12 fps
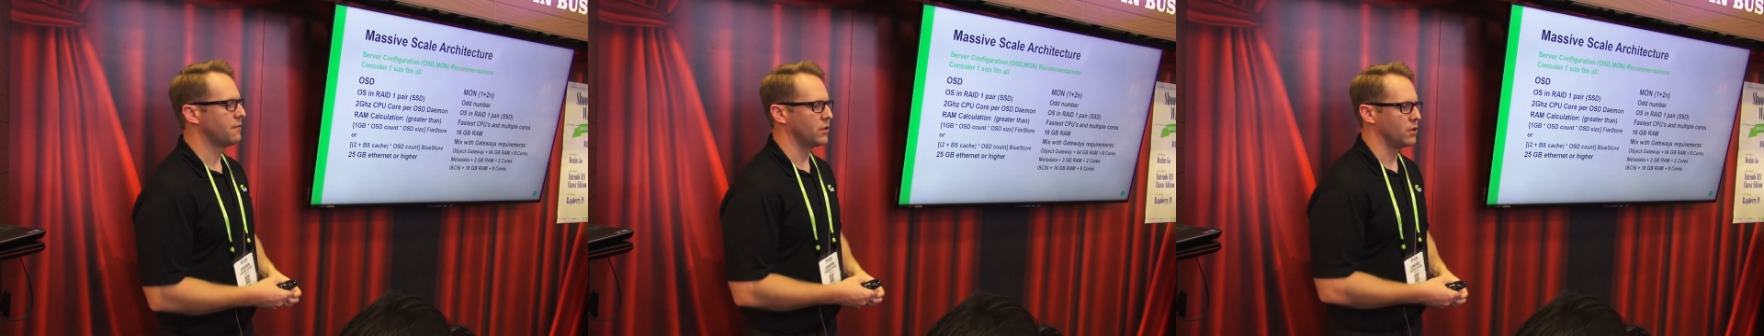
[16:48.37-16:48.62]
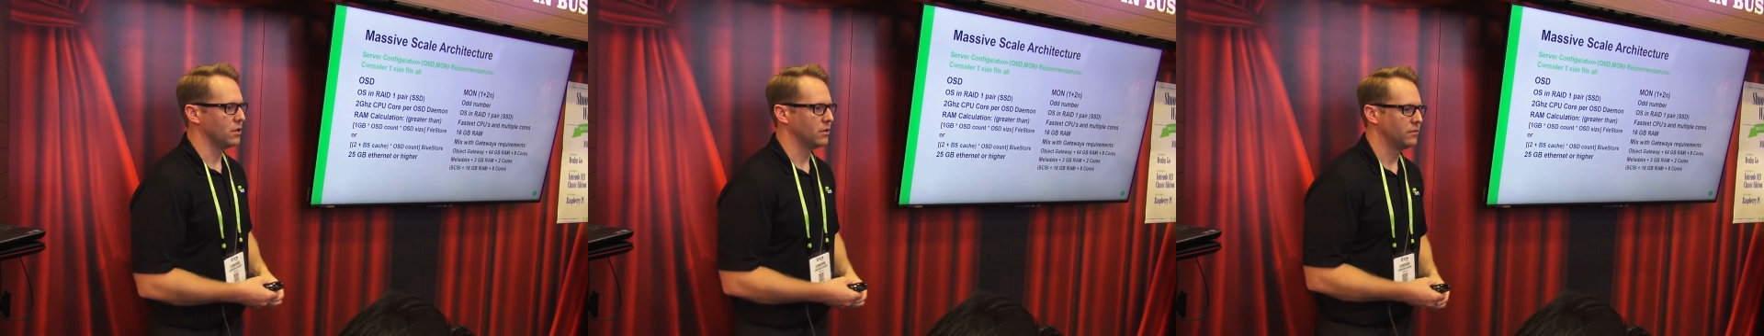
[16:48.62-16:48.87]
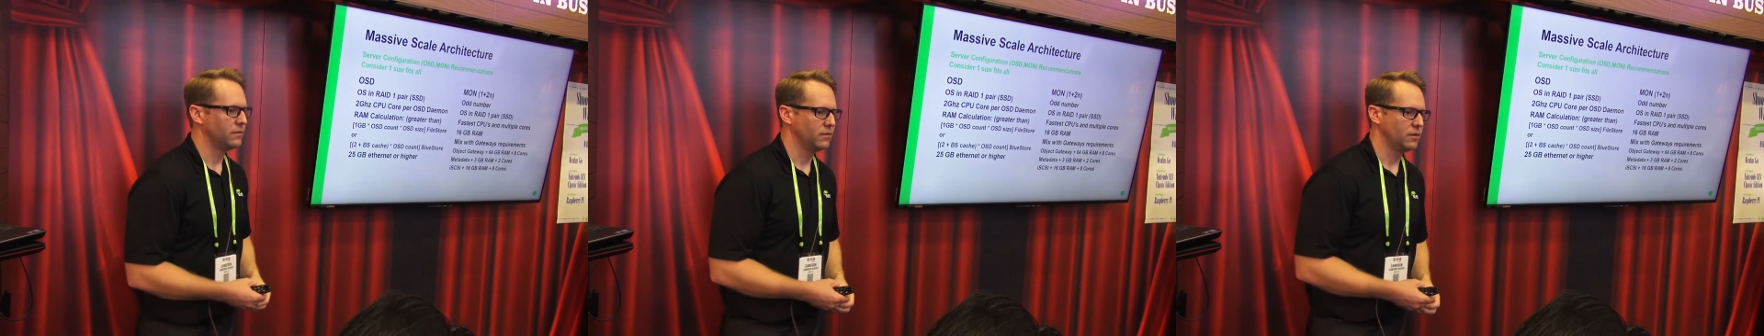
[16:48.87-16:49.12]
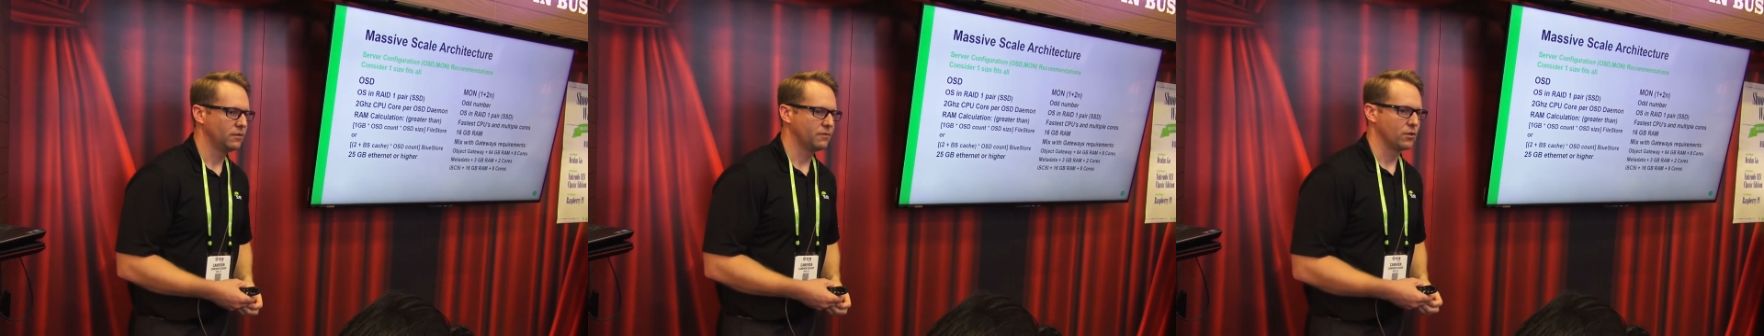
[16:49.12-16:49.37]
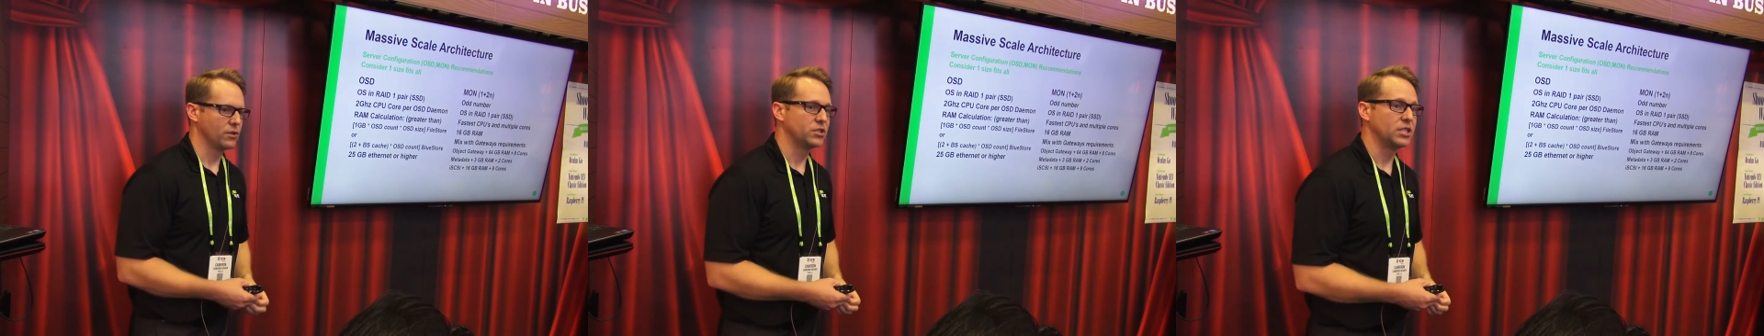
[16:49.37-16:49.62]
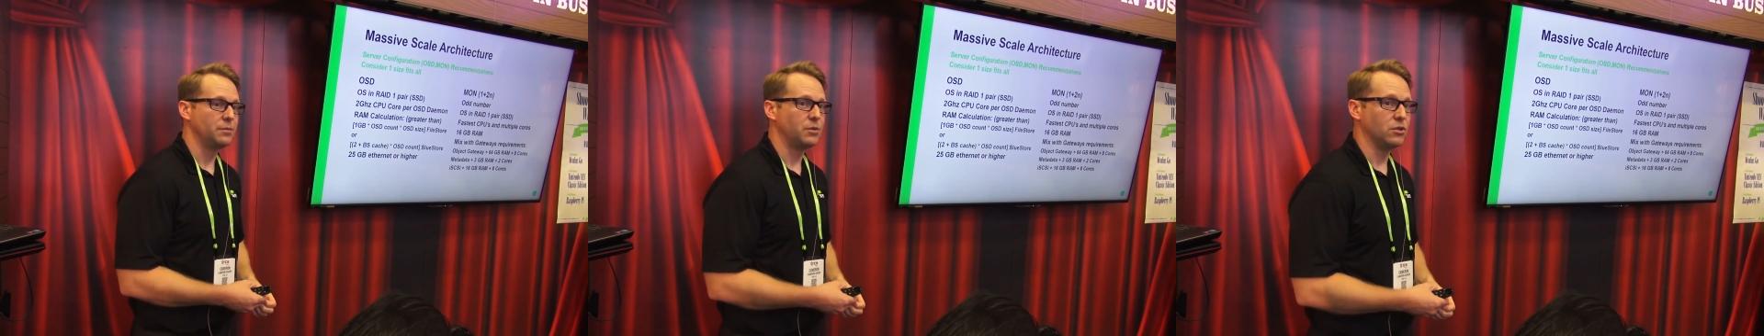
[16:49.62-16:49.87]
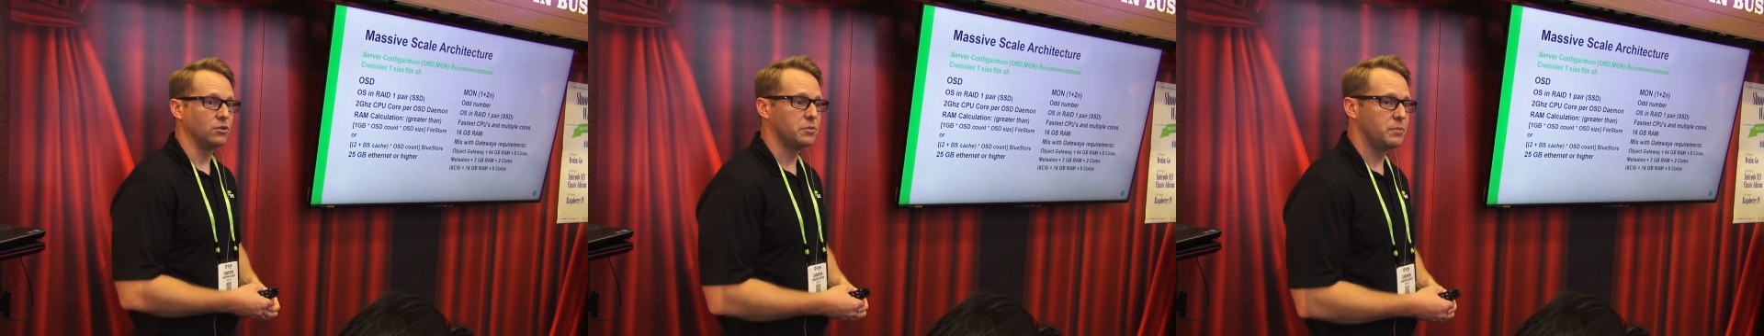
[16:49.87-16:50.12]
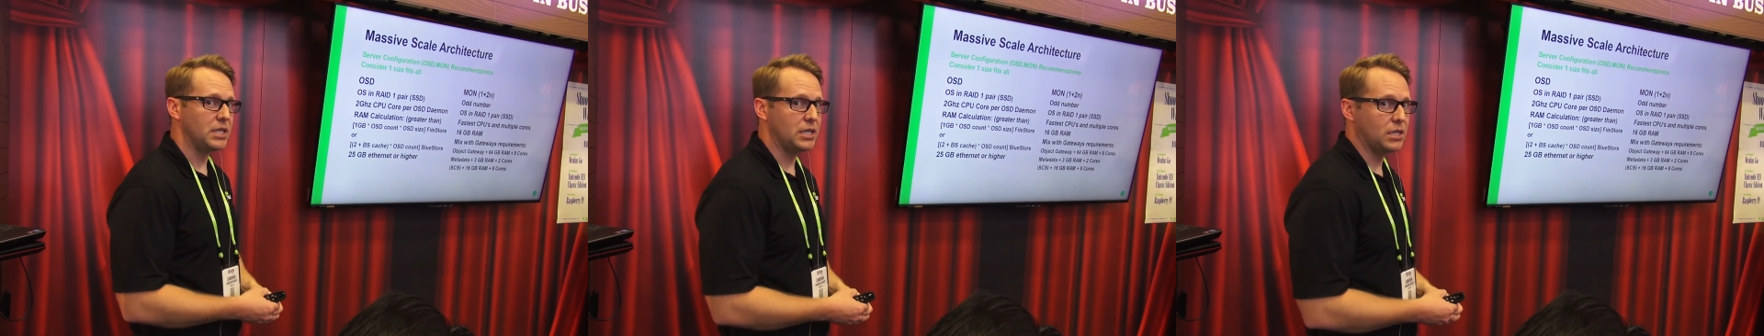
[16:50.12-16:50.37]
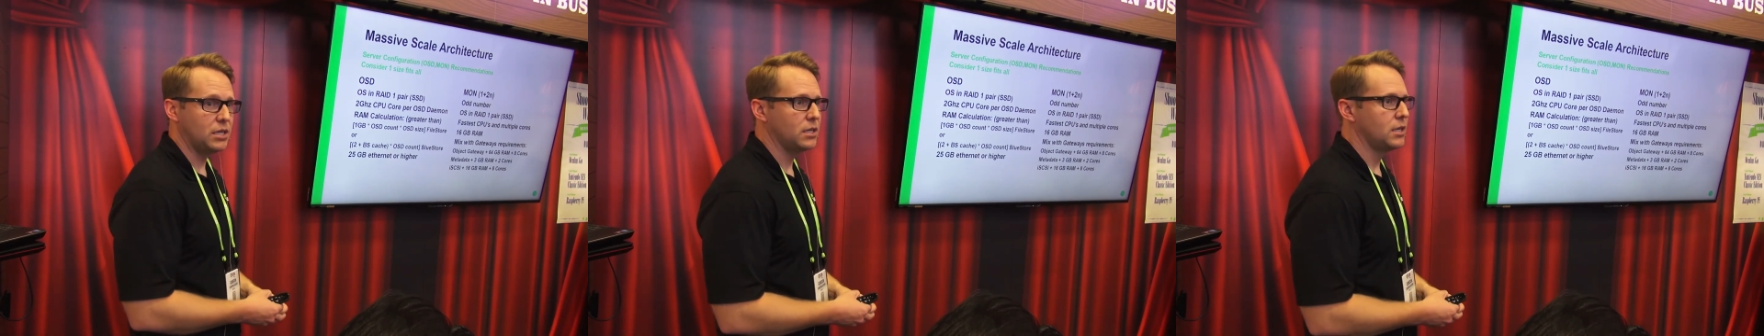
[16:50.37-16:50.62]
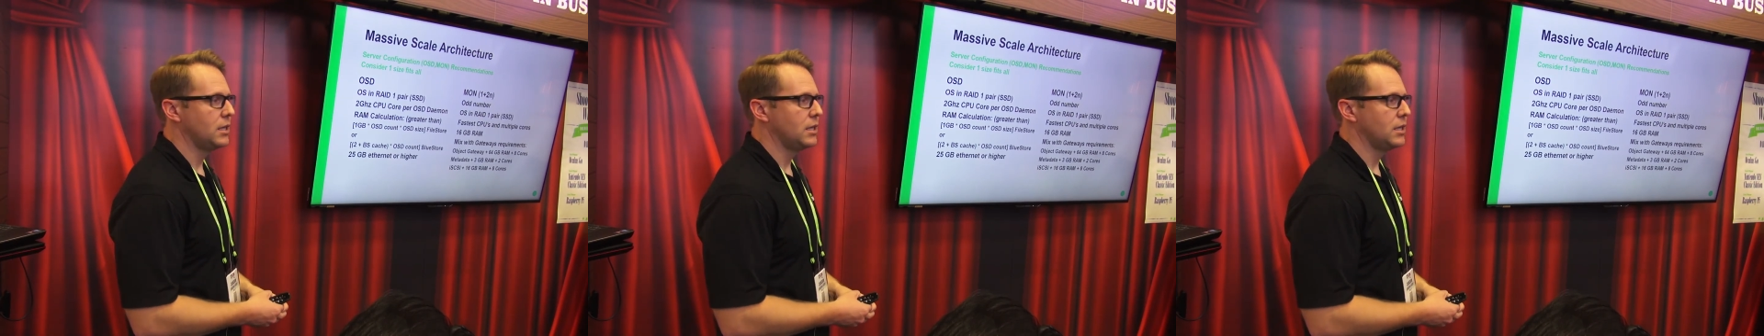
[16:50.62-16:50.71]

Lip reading: for the CPU speed.